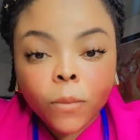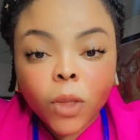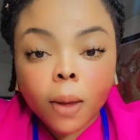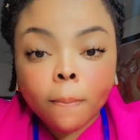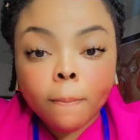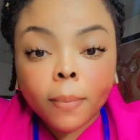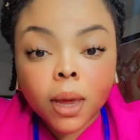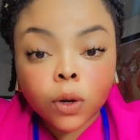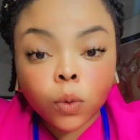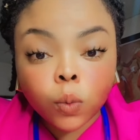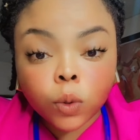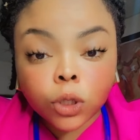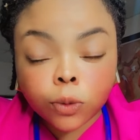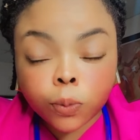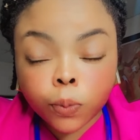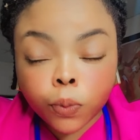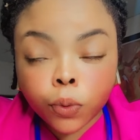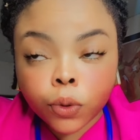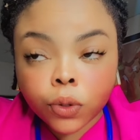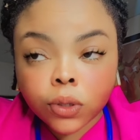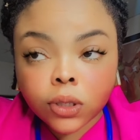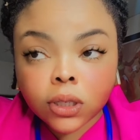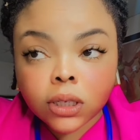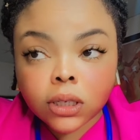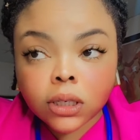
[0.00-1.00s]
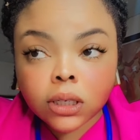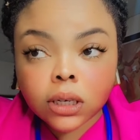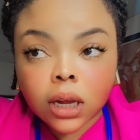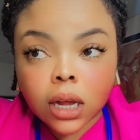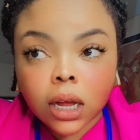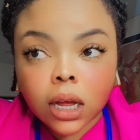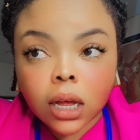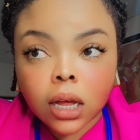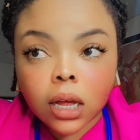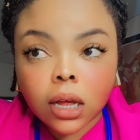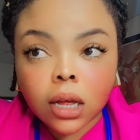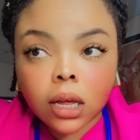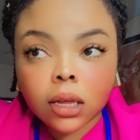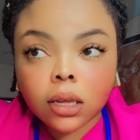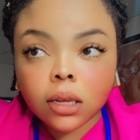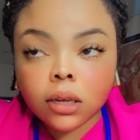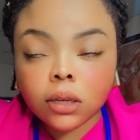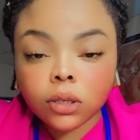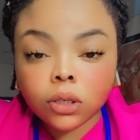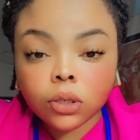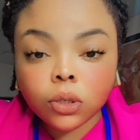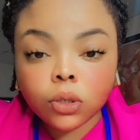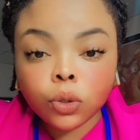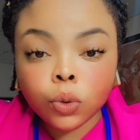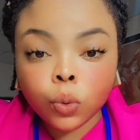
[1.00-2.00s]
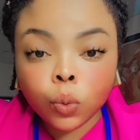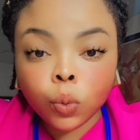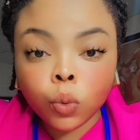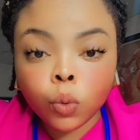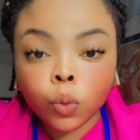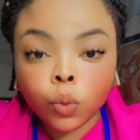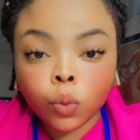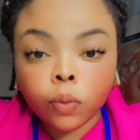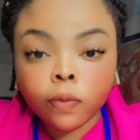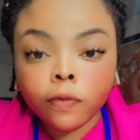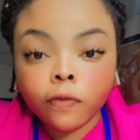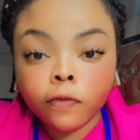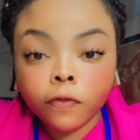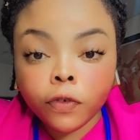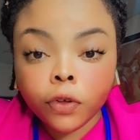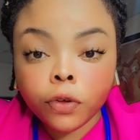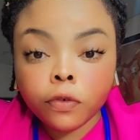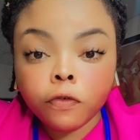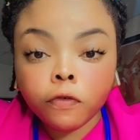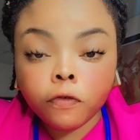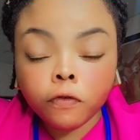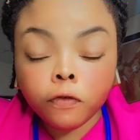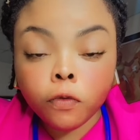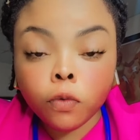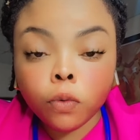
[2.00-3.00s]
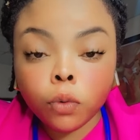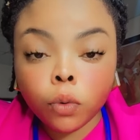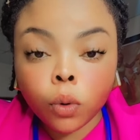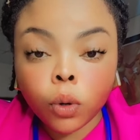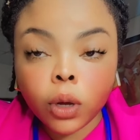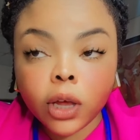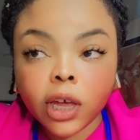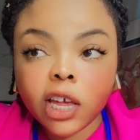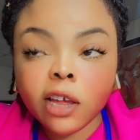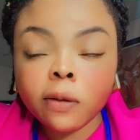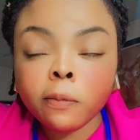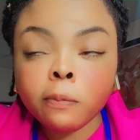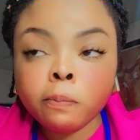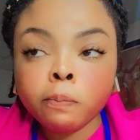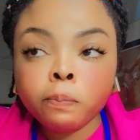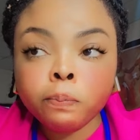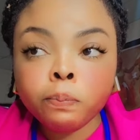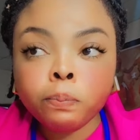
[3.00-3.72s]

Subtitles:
made with protein, you will feel full, okay?